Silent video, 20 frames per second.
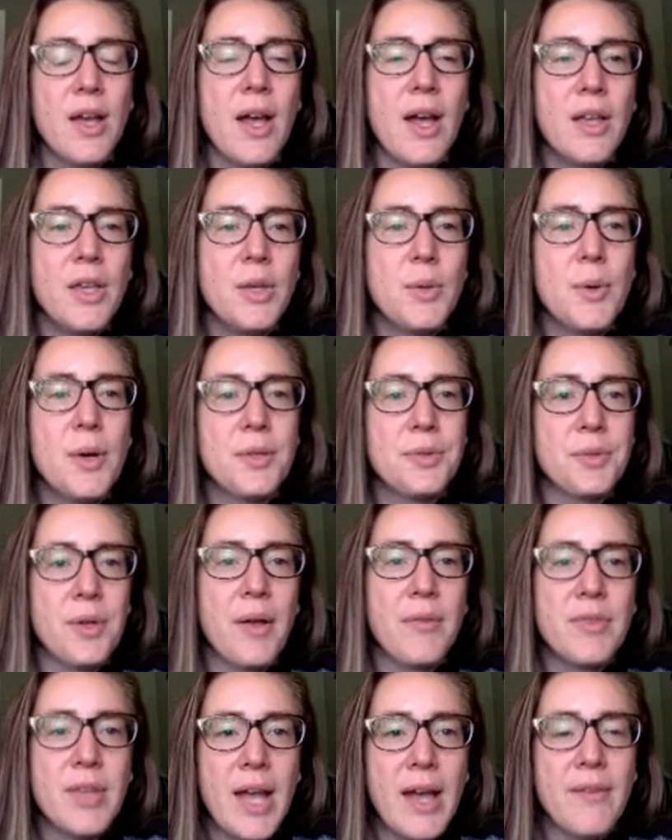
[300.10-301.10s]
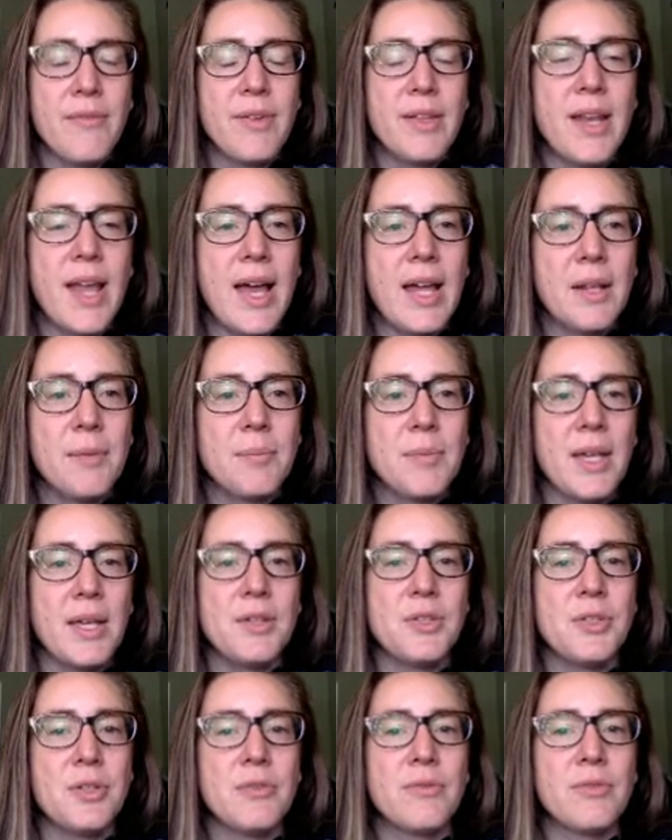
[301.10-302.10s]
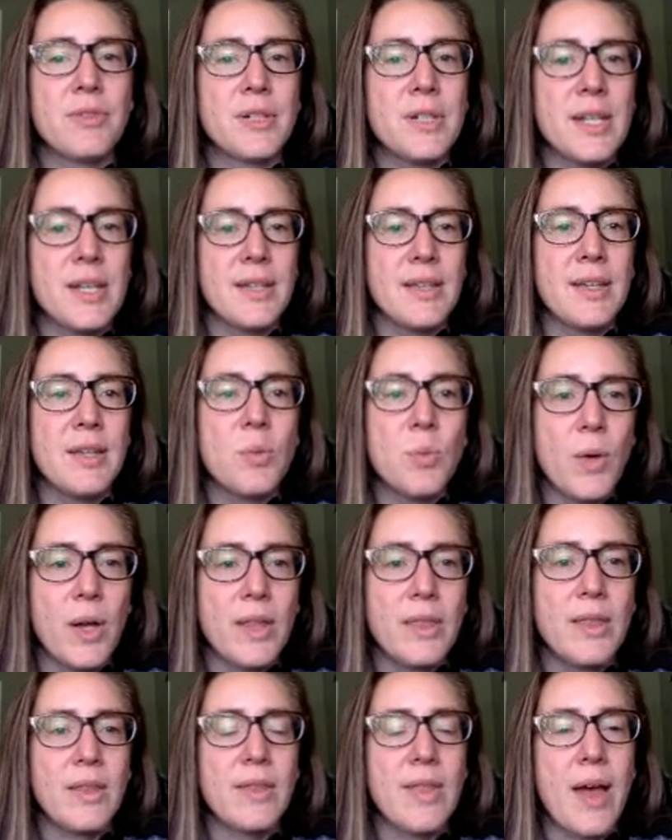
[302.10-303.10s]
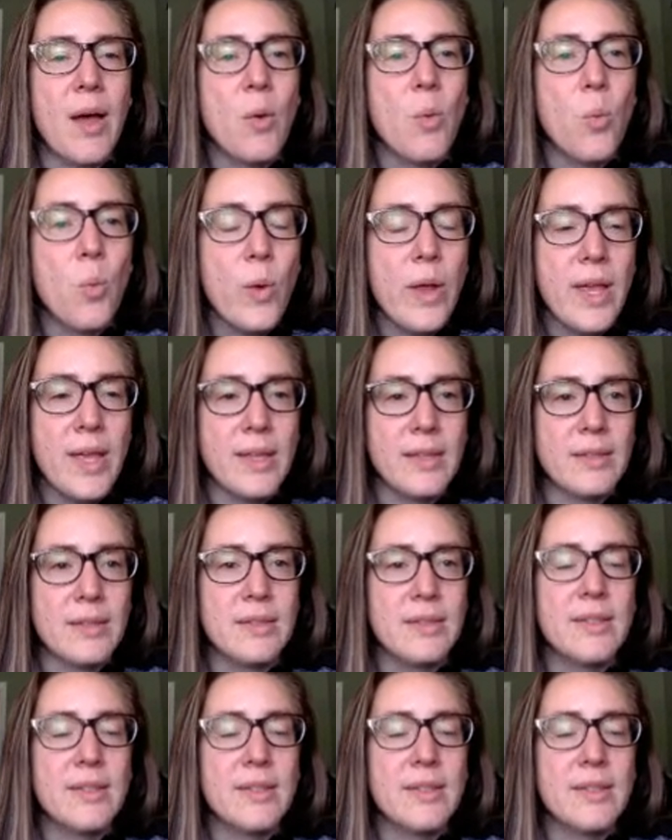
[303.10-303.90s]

you also have to have an adaptation for dealing with that wind